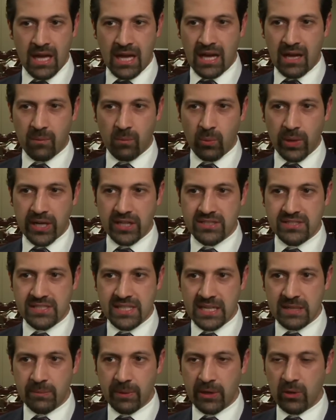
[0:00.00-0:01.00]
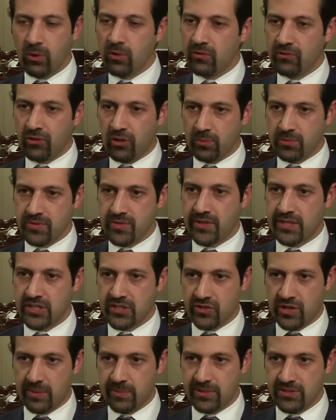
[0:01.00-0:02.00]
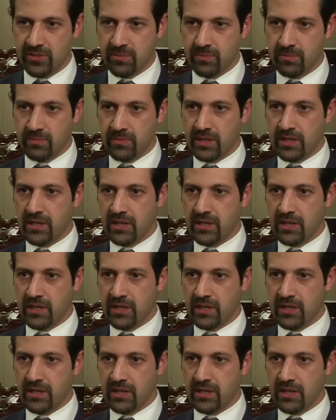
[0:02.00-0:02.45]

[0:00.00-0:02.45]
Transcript: Uh, we're concerned by all forms of extremism,